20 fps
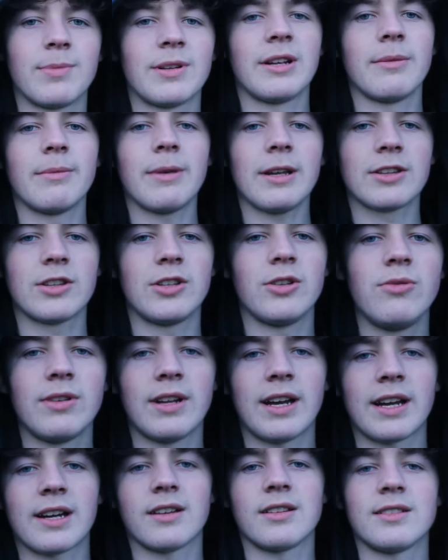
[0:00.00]
but I'm not doing
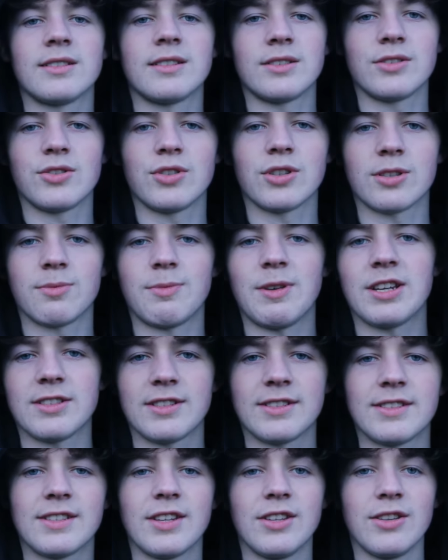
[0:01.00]
that because just because
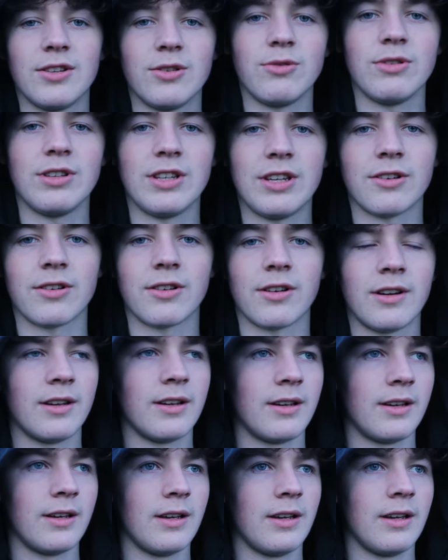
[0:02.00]
it's the new year.
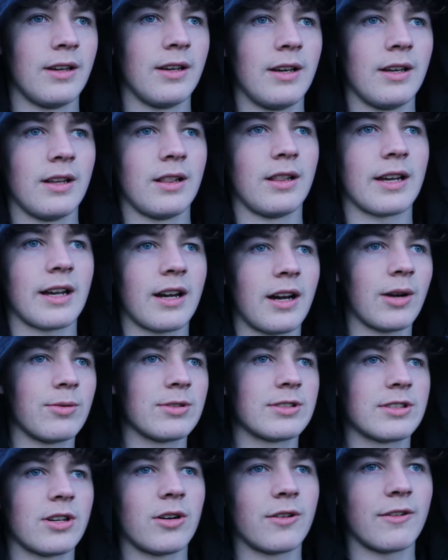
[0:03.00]
Like, I
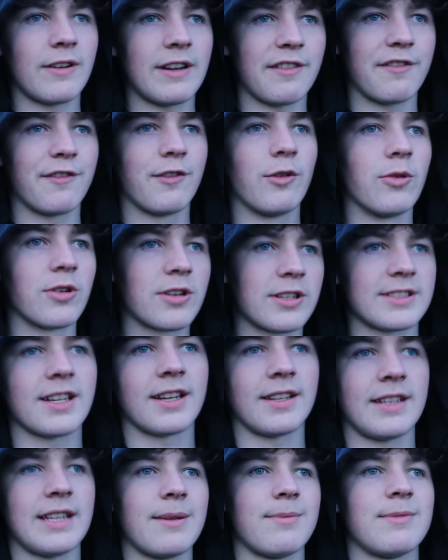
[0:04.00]
was already focused
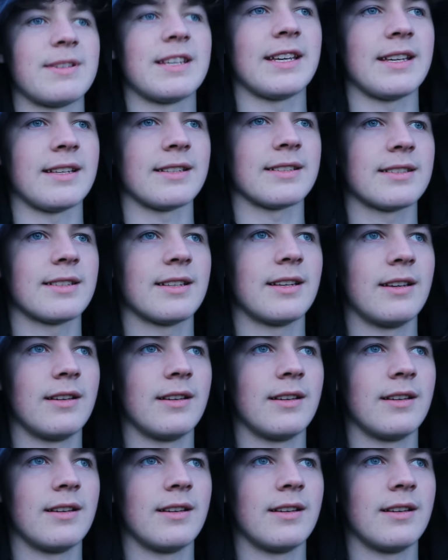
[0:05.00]
on them things.